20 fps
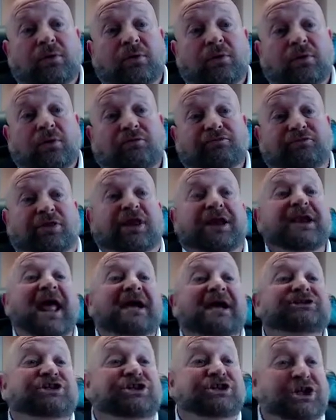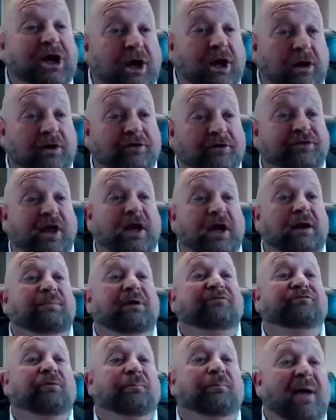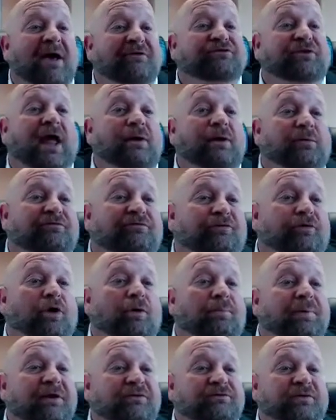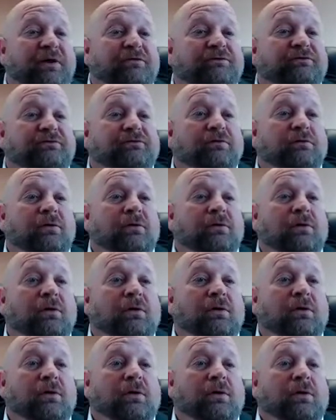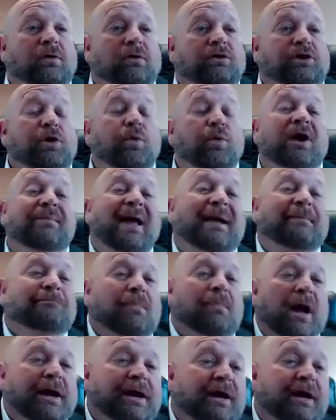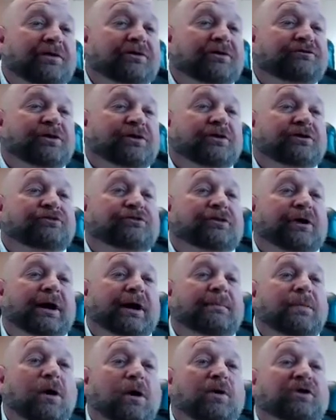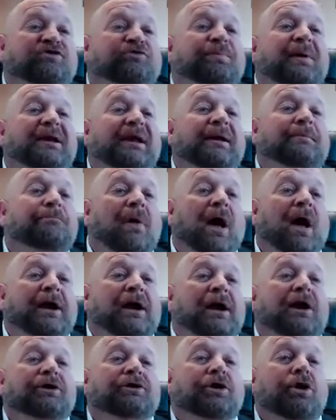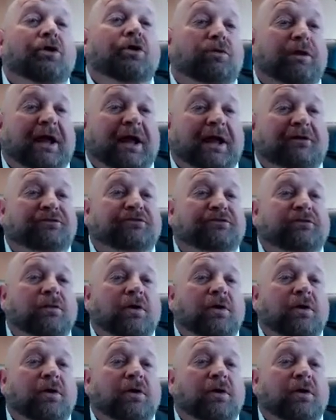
for the next year is going to be from past client referral business. You want to make money in this industry? Quit spending money on new leads